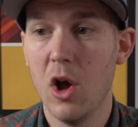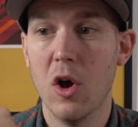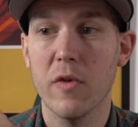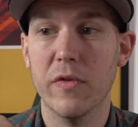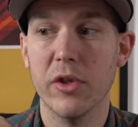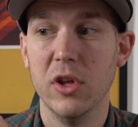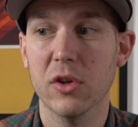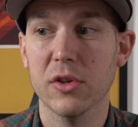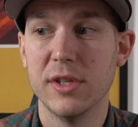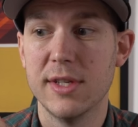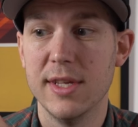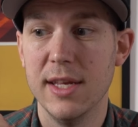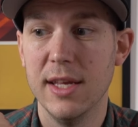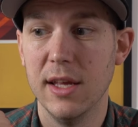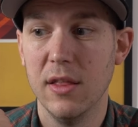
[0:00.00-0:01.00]
Hopefully you'll
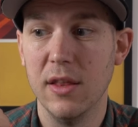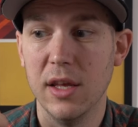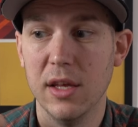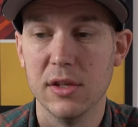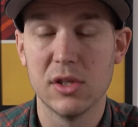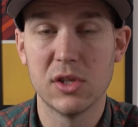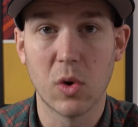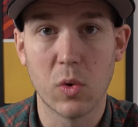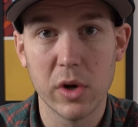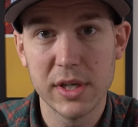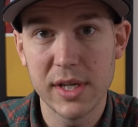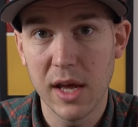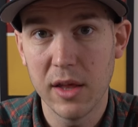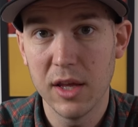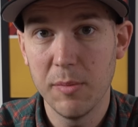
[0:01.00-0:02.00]
see the
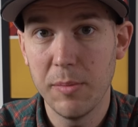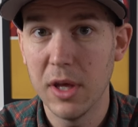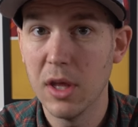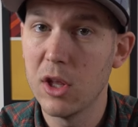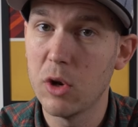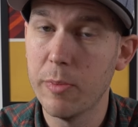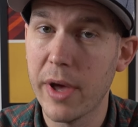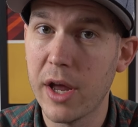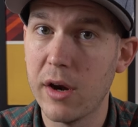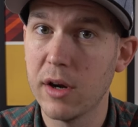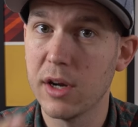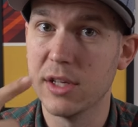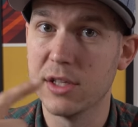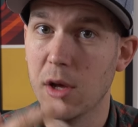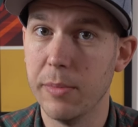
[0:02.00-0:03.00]
storytelling be a little better
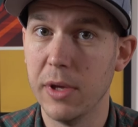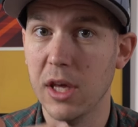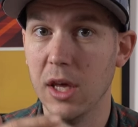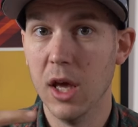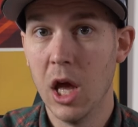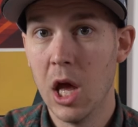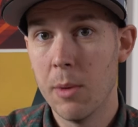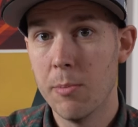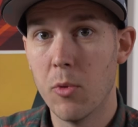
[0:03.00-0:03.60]
because I'll be